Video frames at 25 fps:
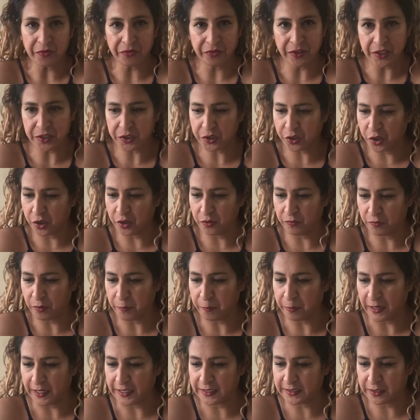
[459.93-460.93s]
This couldn't
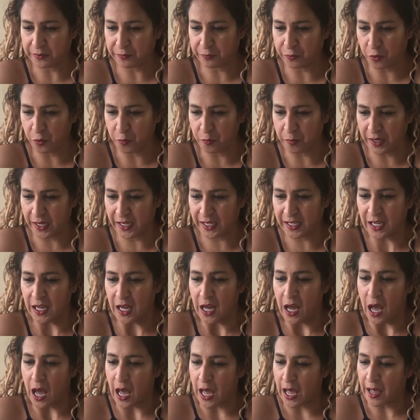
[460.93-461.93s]
replace it for me.
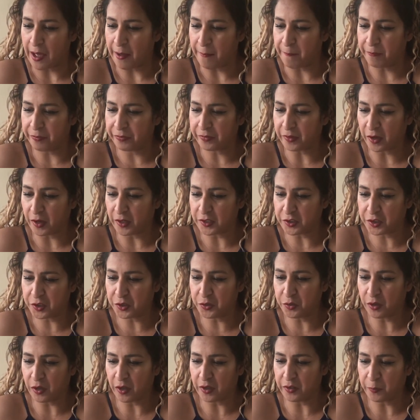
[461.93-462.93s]
I
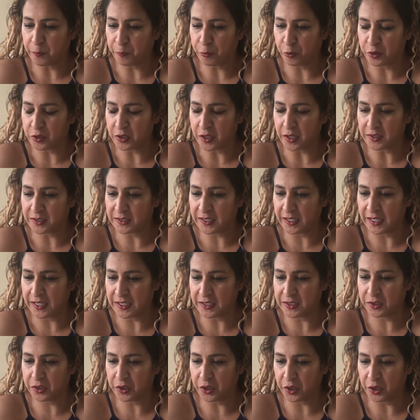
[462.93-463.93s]
do like the product, it
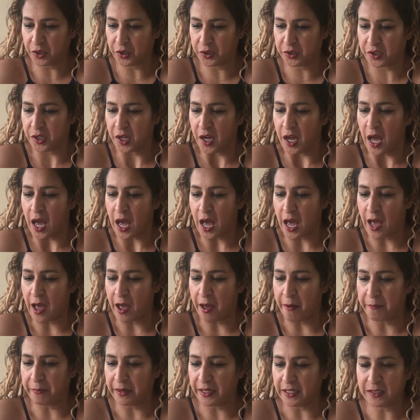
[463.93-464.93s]
is good.
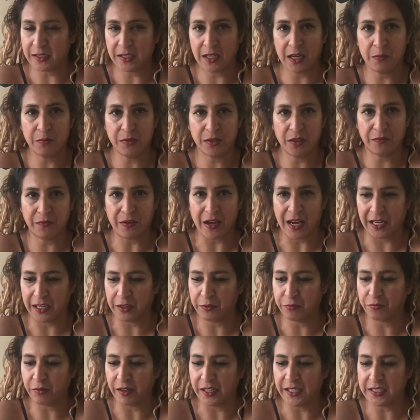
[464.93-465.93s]
In terms of
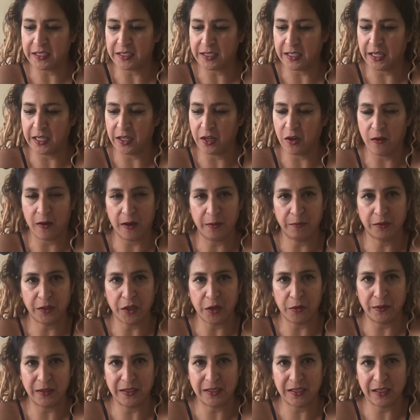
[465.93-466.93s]
a rating, I'm
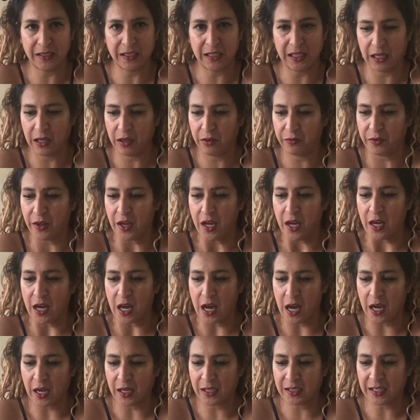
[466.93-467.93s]
going to give
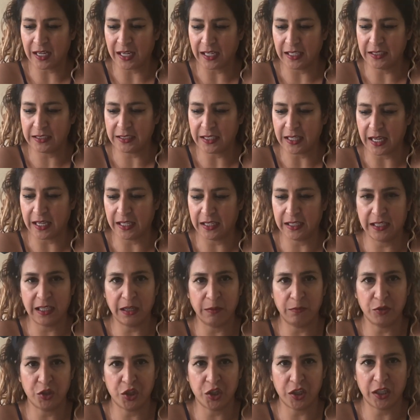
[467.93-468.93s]
Tang
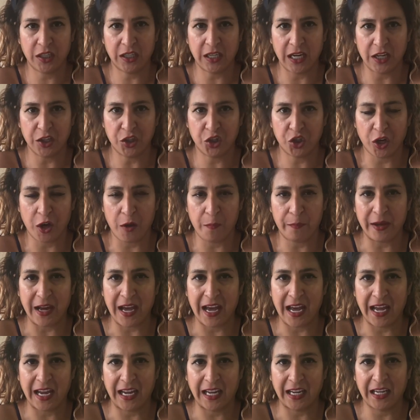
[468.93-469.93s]
Kimchi Ketchup
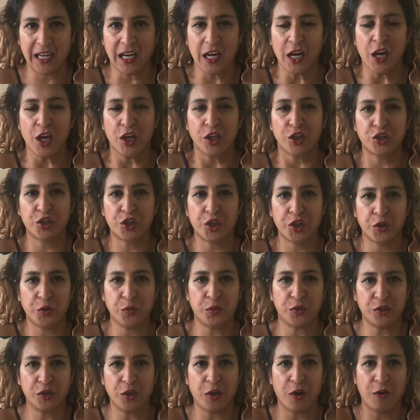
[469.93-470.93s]
a
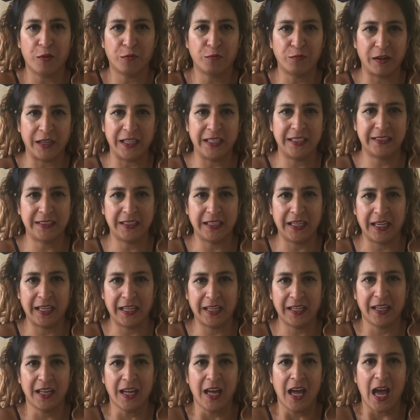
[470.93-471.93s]
2-star
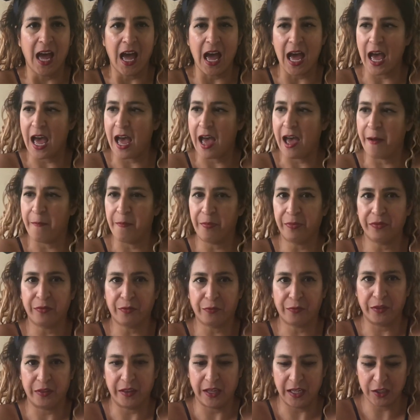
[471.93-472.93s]
rating
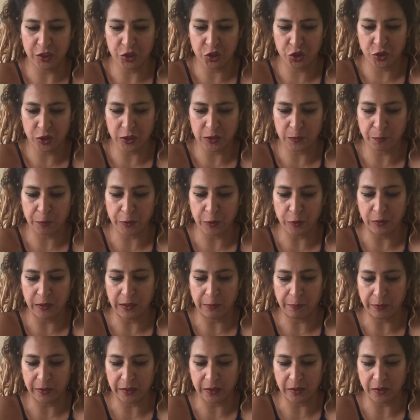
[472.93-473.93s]
for this, just purely
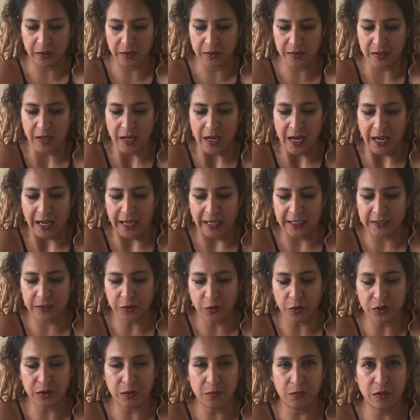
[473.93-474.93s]
because it's
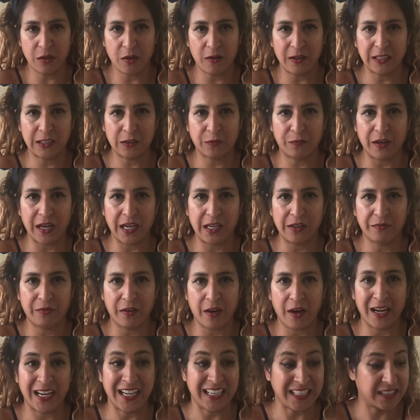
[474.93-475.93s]
got some nice
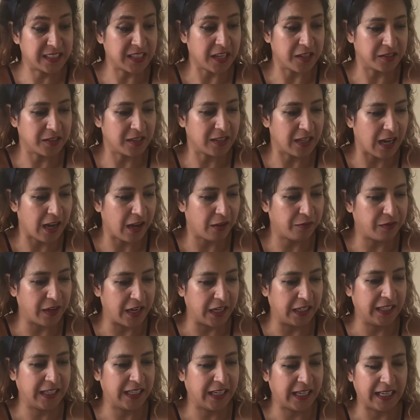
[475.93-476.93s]
flavour, it doesn't have
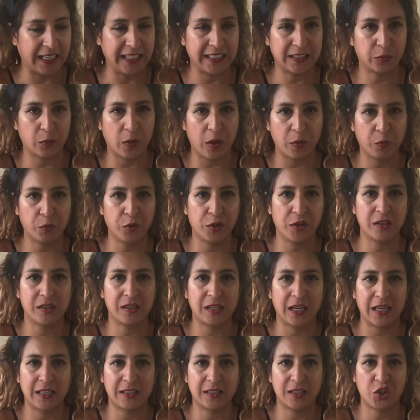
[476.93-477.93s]
any heat, so I wouldn't
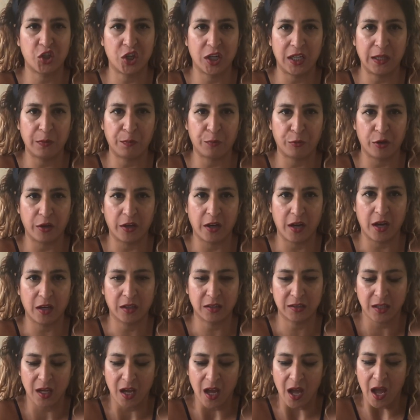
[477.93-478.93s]
say it's a chili
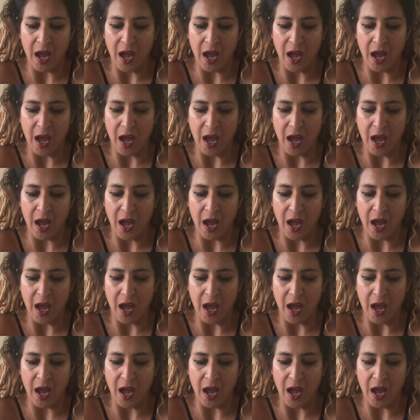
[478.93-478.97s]
product.